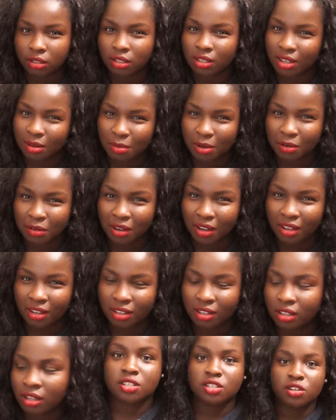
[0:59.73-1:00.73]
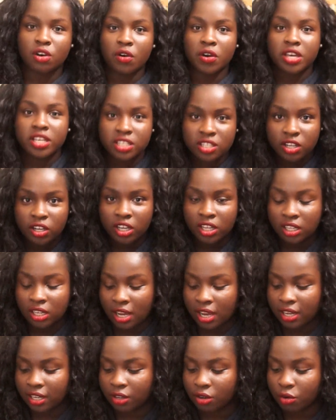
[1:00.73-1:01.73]
Am I right? So he's looking
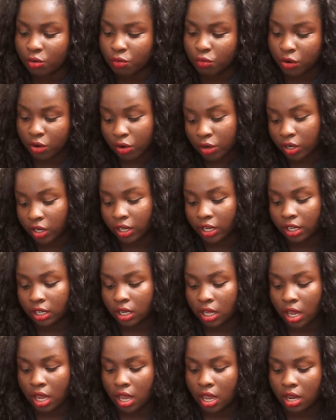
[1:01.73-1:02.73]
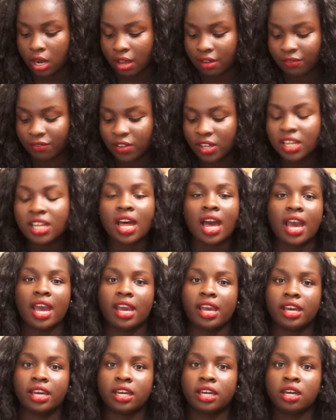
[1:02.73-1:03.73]
like real good, and I feel
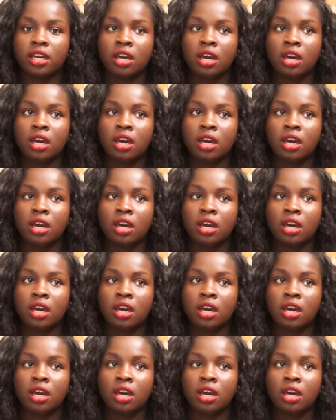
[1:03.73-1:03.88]
like